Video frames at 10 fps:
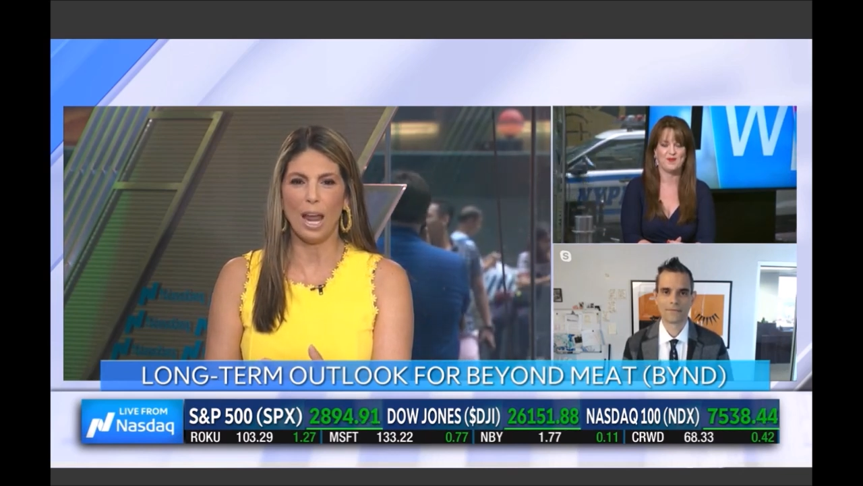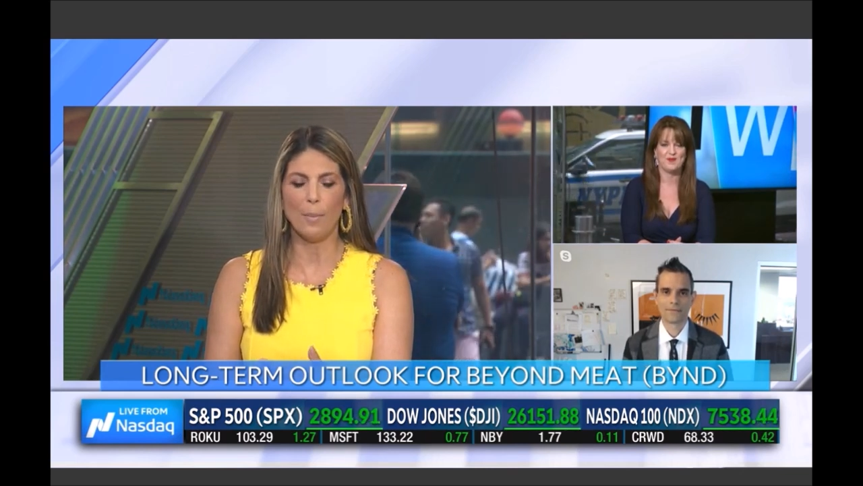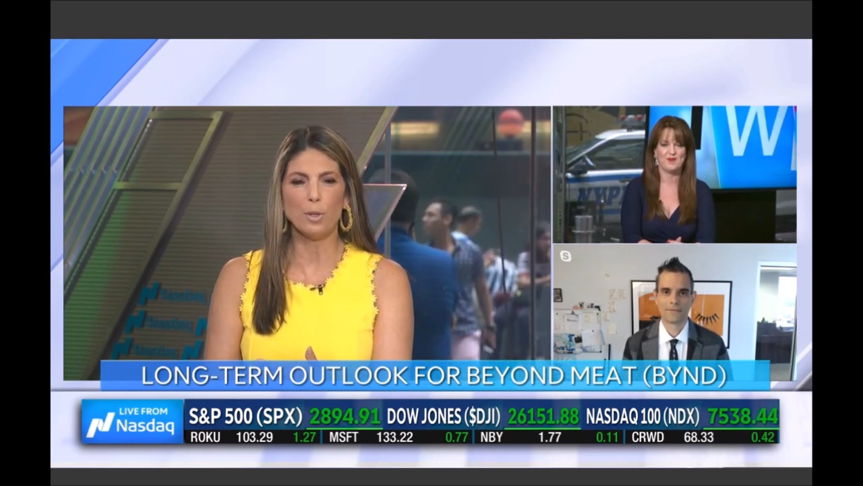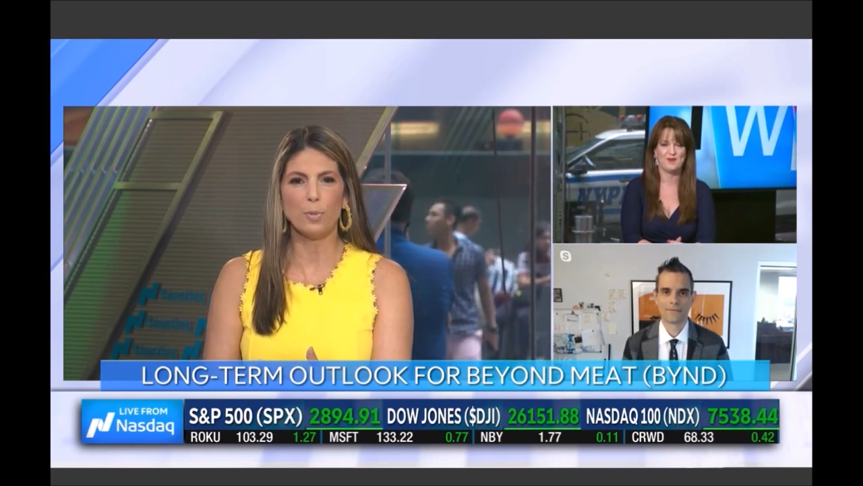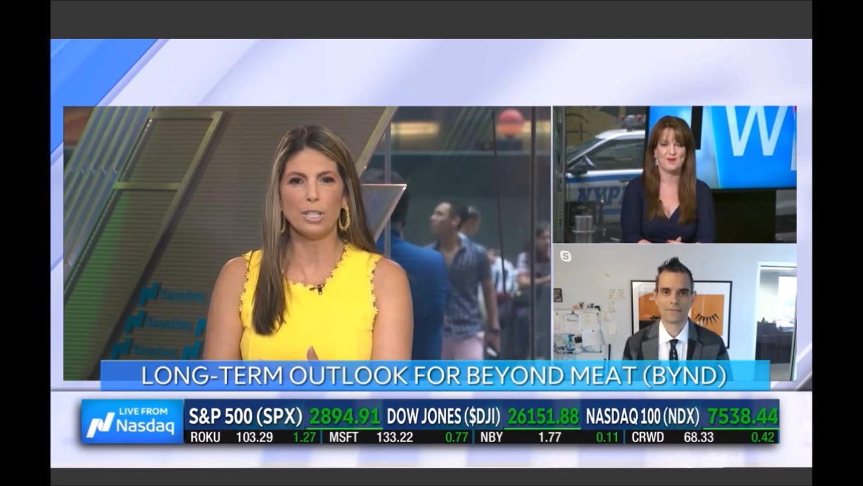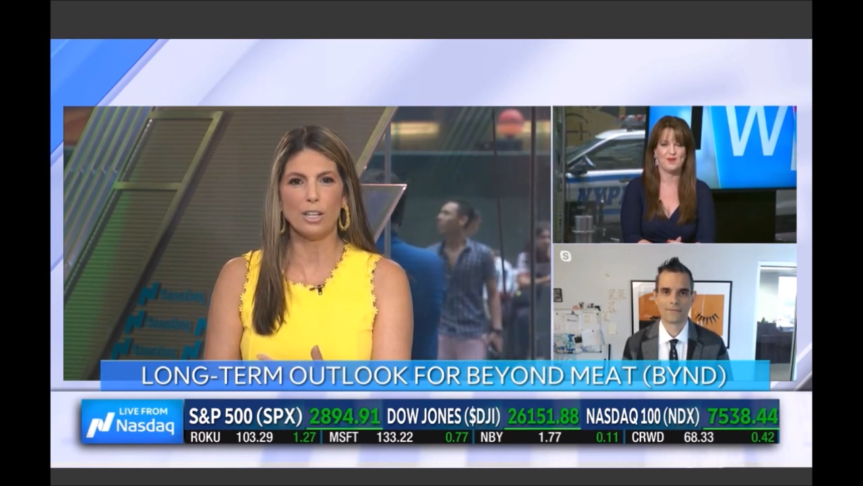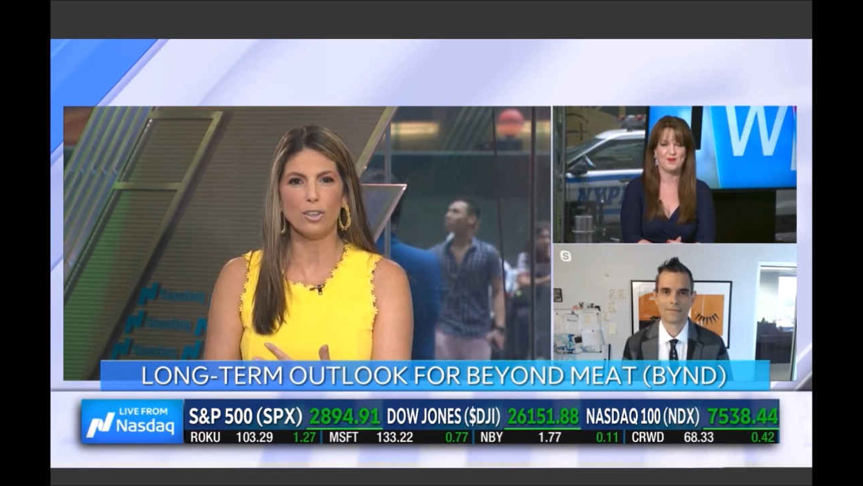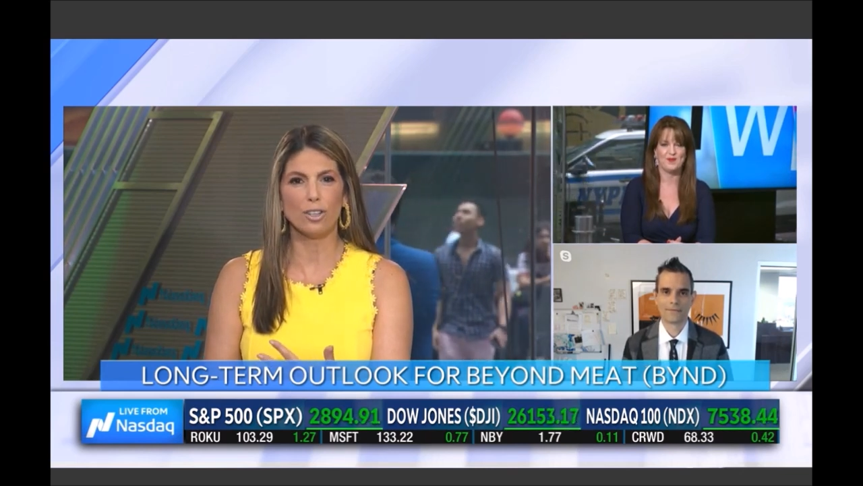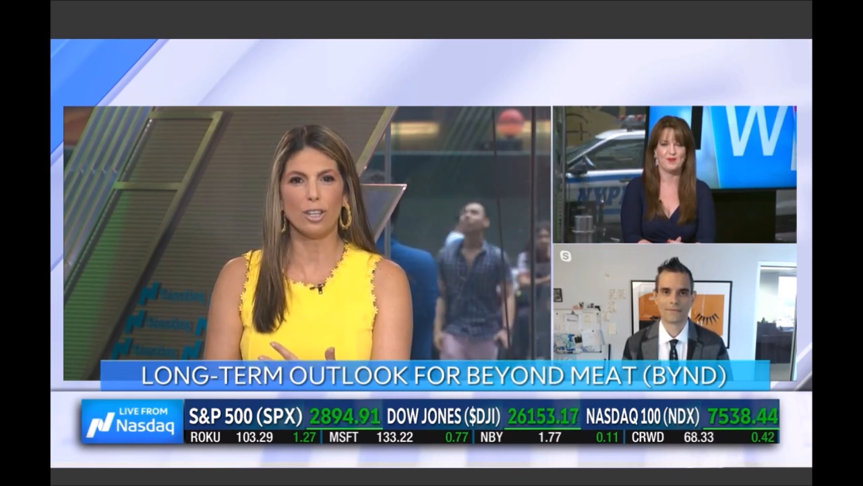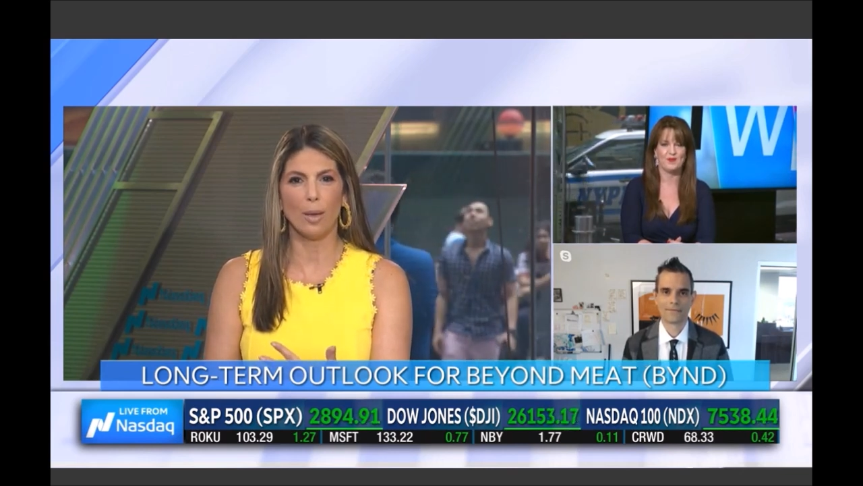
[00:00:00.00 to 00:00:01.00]
How much
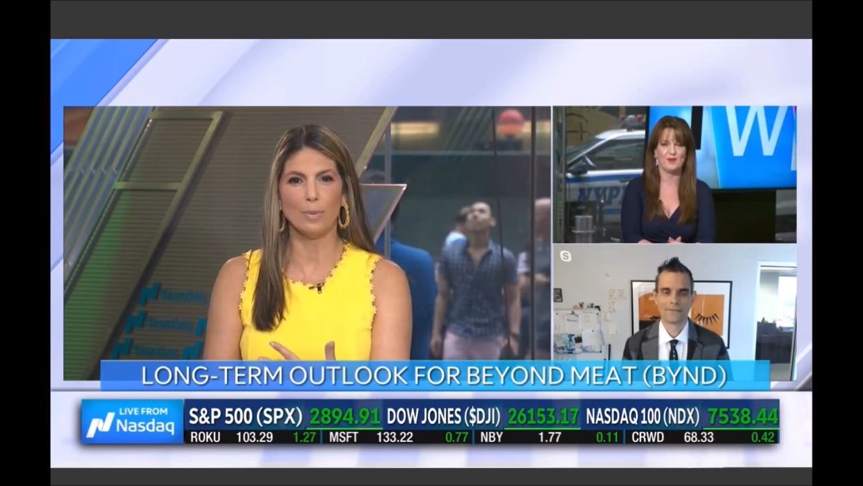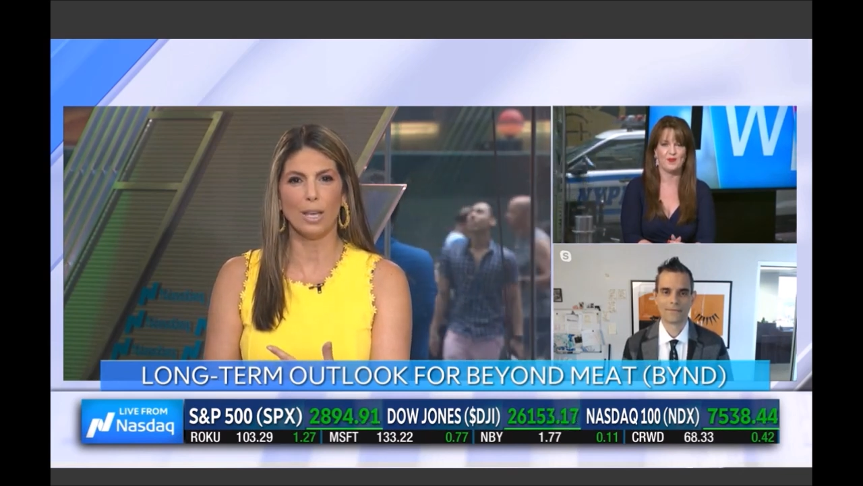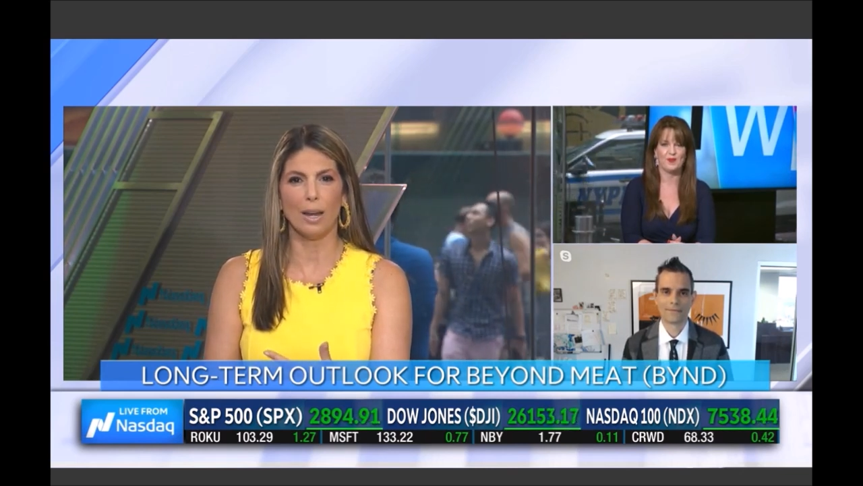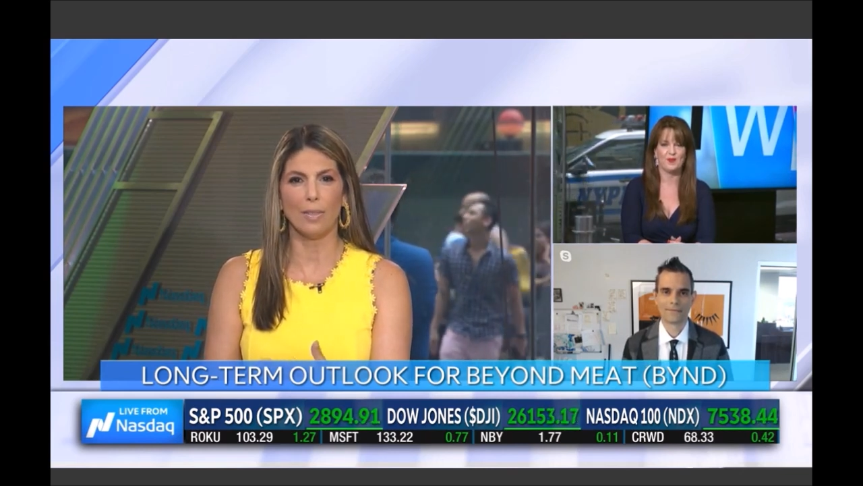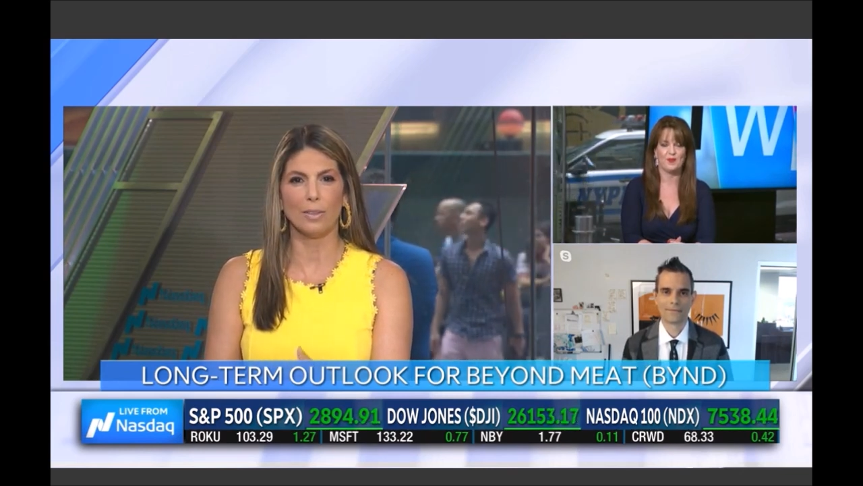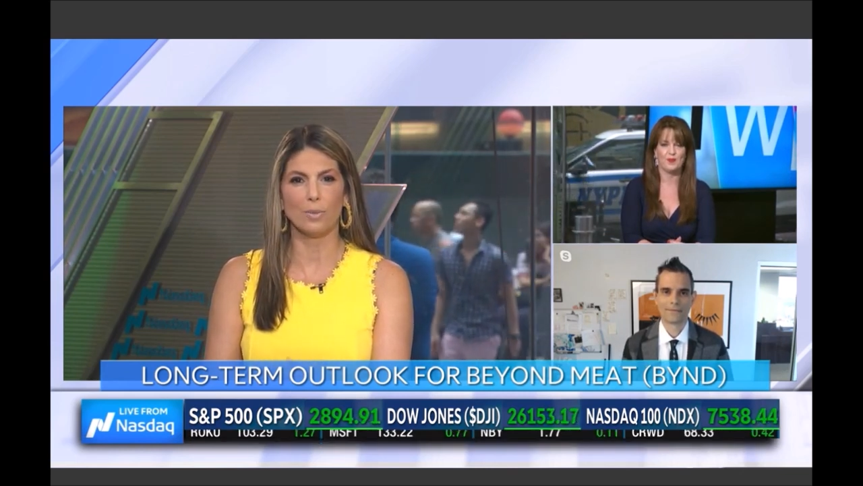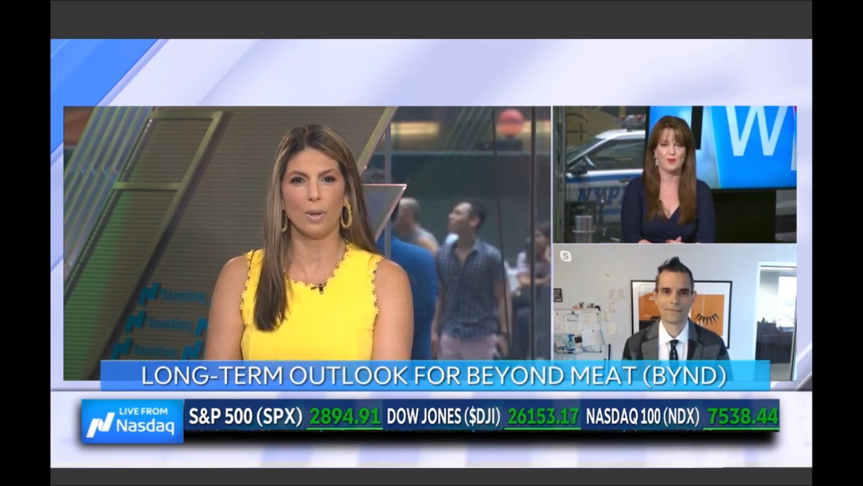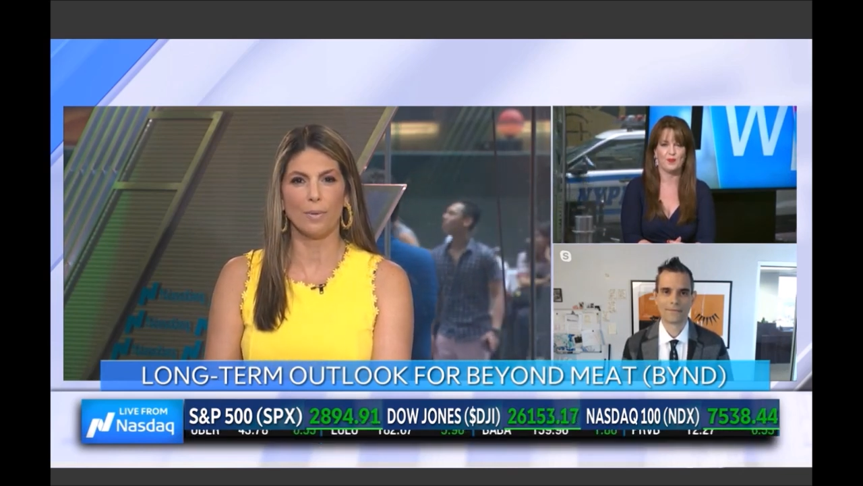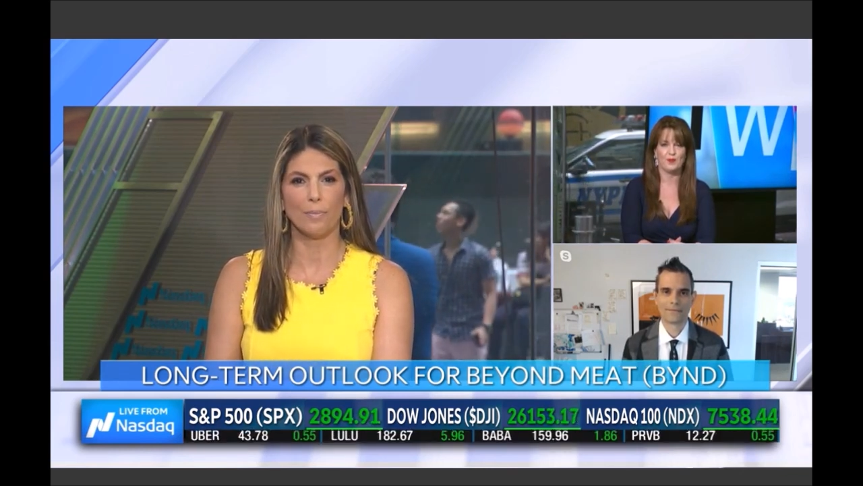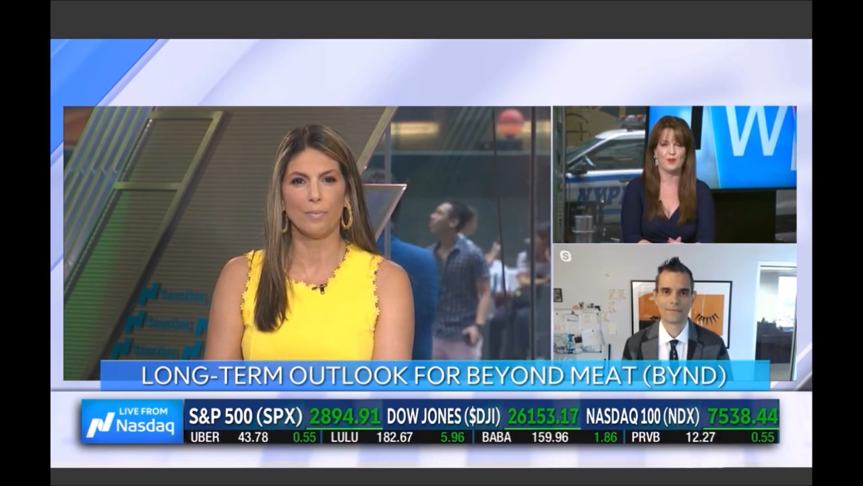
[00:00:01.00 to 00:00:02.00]
potential to the upside on this
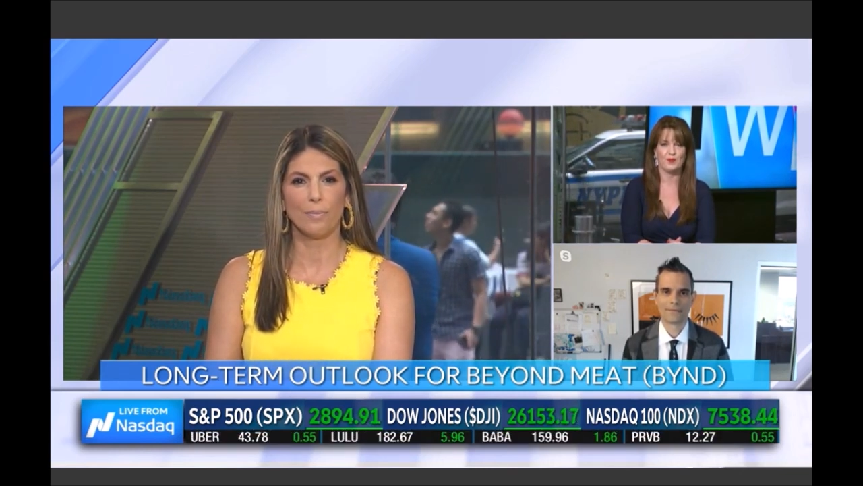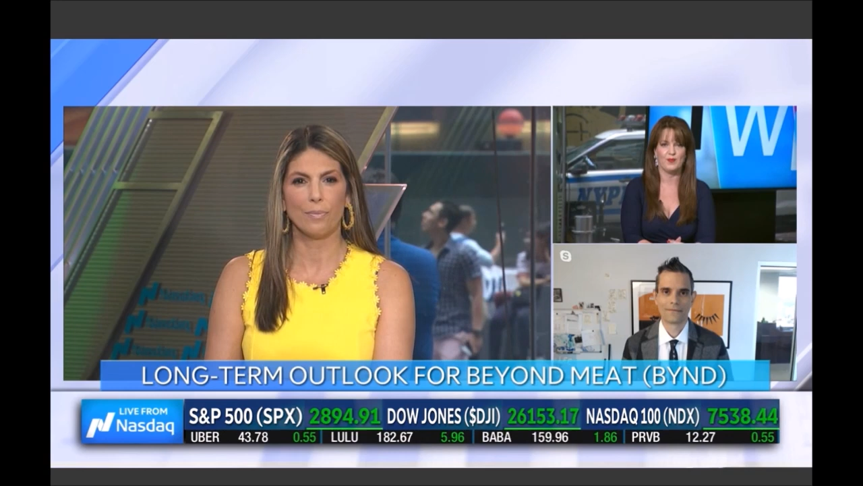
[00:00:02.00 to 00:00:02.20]
one?